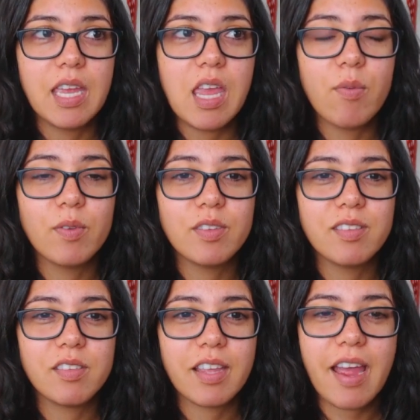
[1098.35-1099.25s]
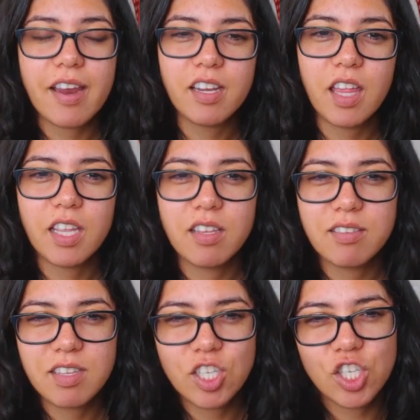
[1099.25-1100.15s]
it was kind of like the
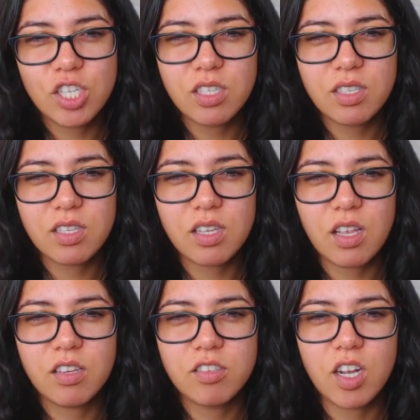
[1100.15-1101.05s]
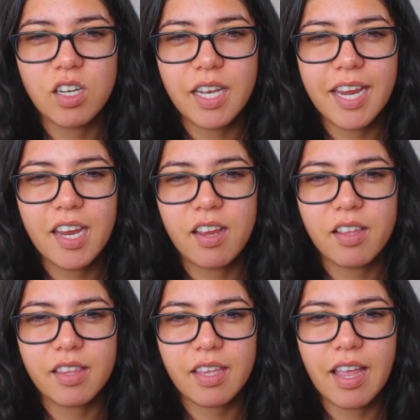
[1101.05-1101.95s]
Stitches and Salt
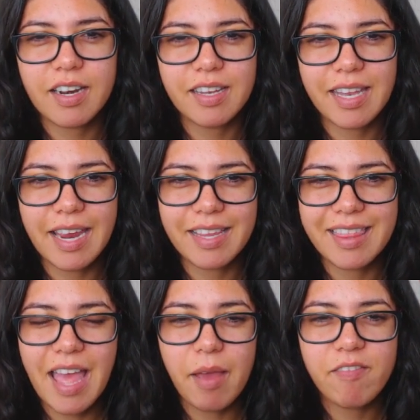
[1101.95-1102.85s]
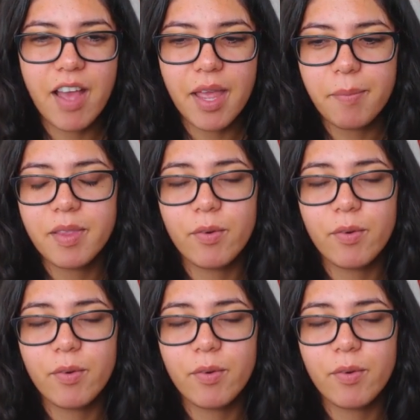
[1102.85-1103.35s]
Lake, kind of like that vibe.